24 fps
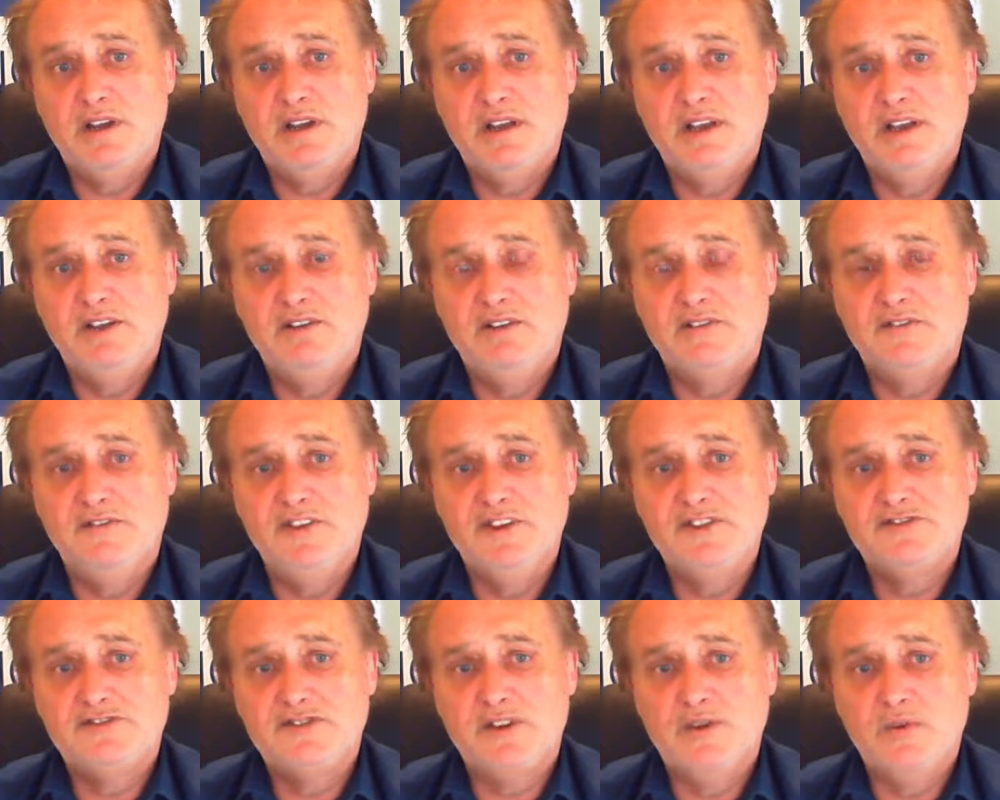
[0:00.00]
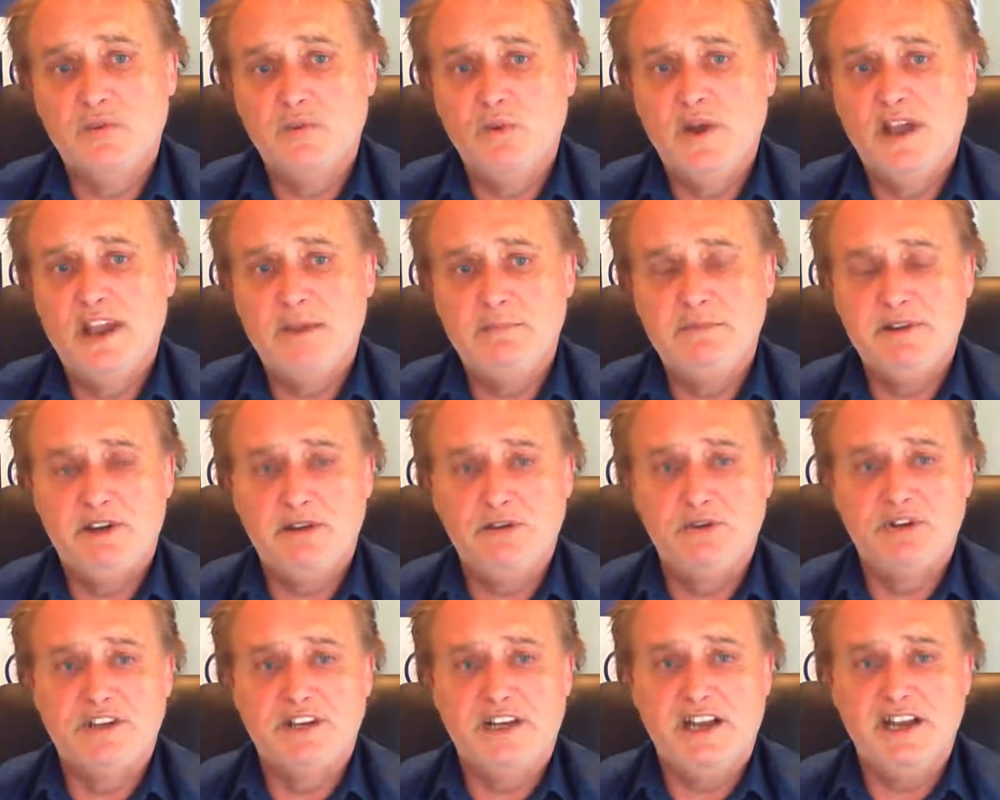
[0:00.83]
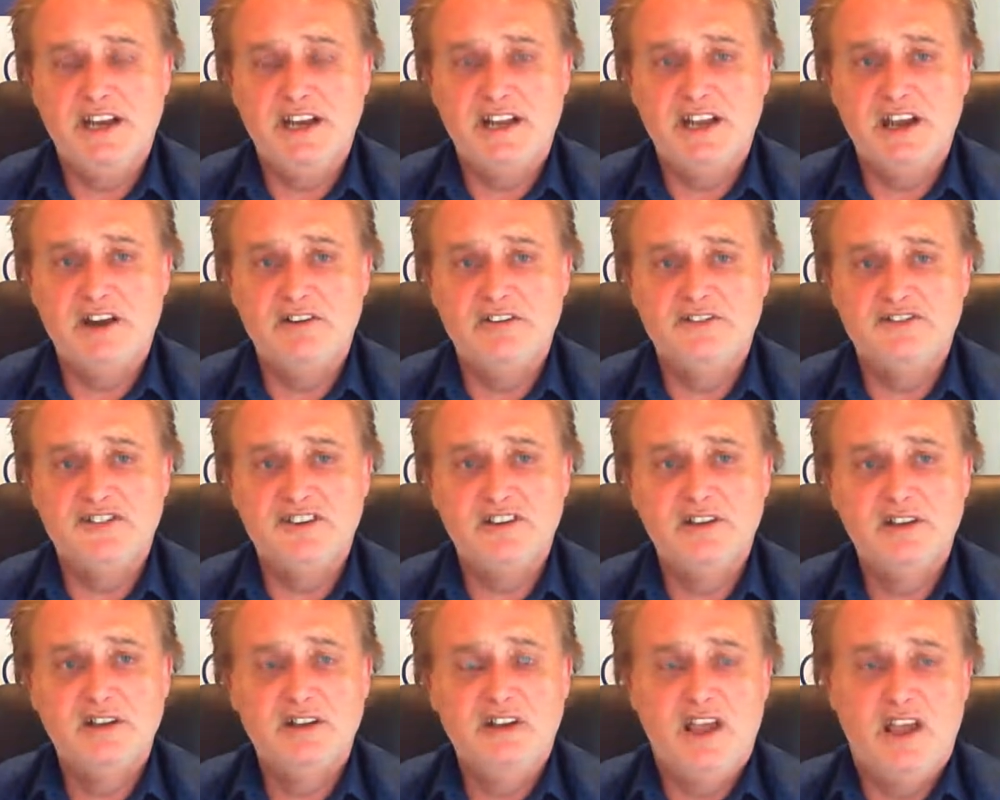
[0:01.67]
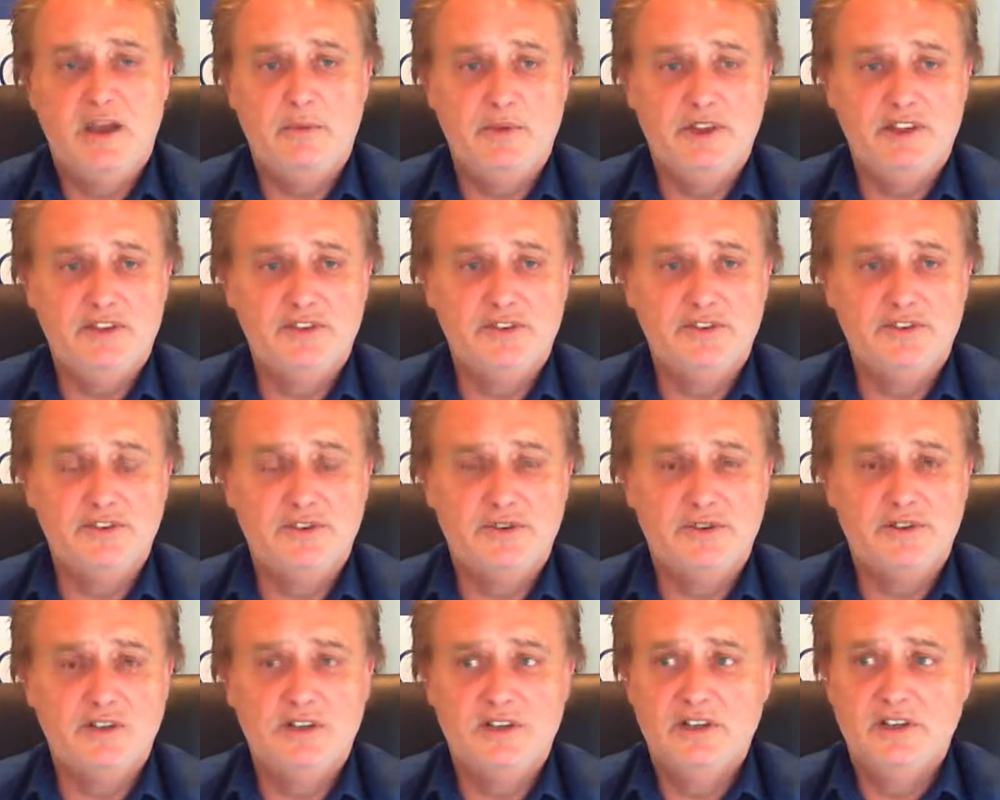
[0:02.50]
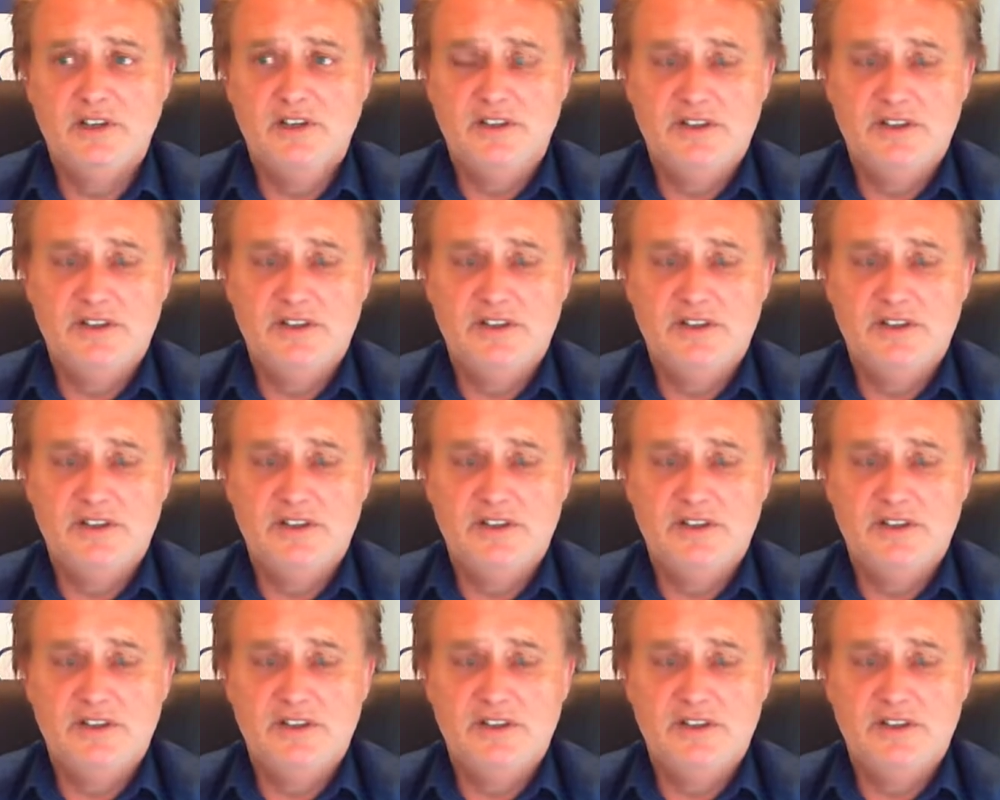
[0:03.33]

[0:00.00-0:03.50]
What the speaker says: here at Finstro, we're happy to look at any currency, and we do it.